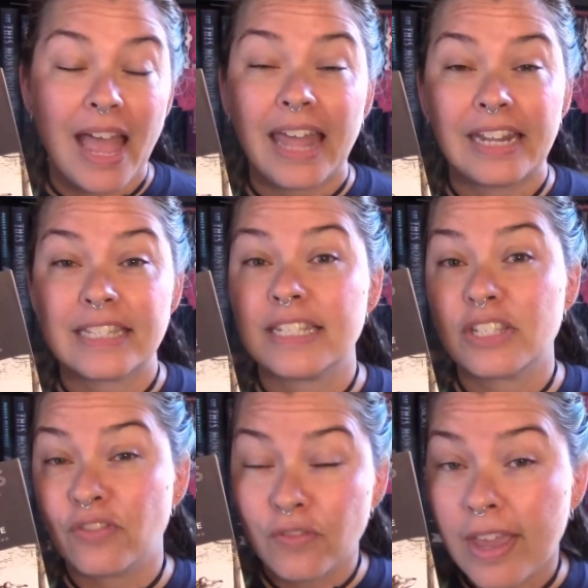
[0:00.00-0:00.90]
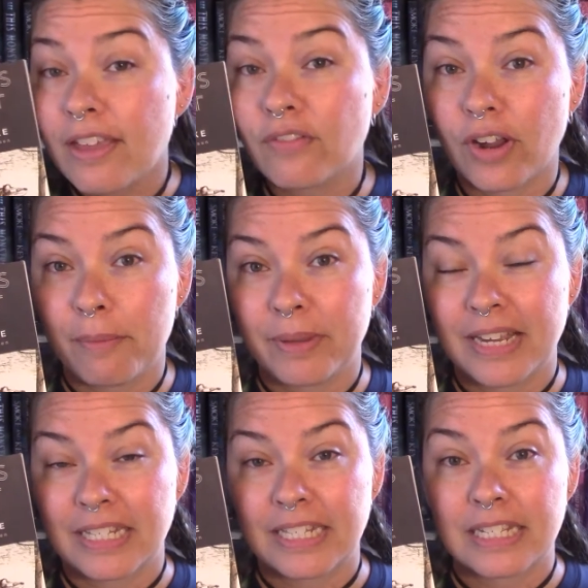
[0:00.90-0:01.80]
and it's his favorite
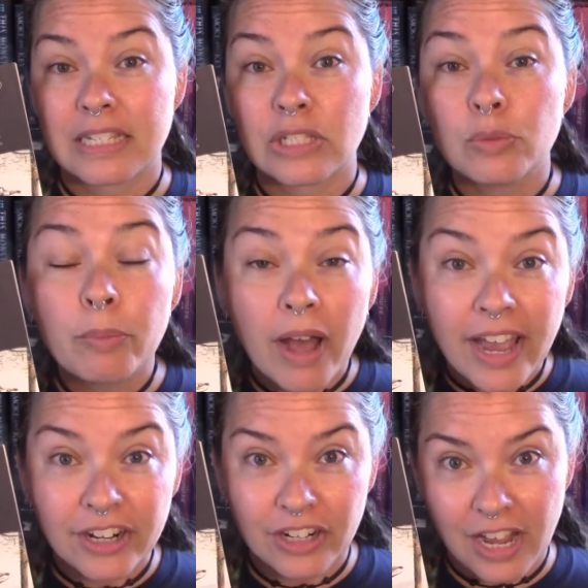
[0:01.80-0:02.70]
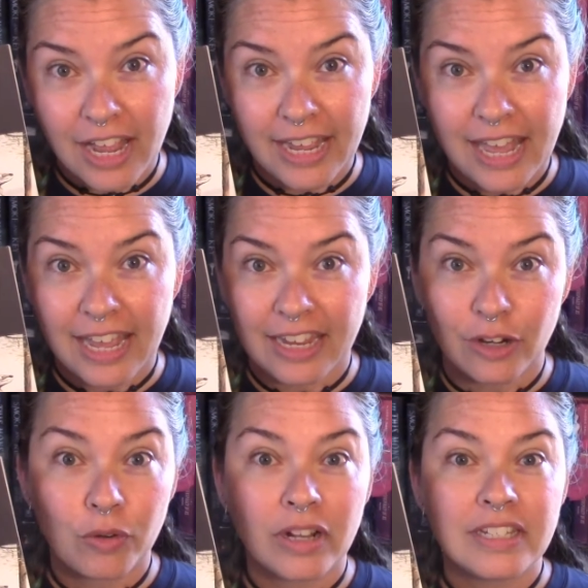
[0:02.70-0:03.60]
because it's a spider eye
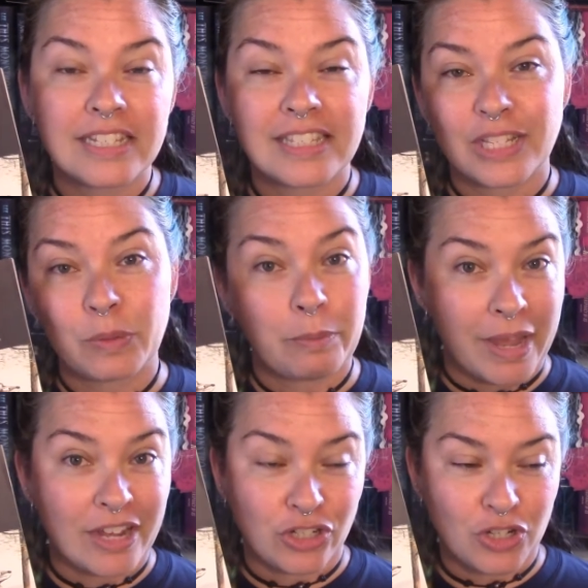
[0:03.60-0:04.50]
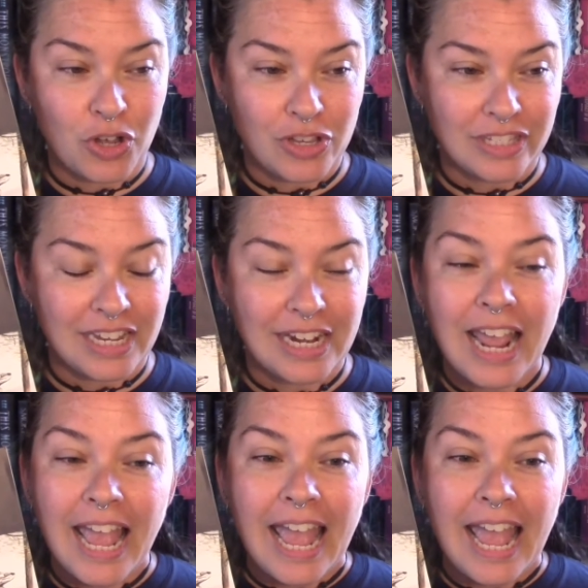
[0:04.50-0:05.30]
agate, or at least that's what Badger calls it.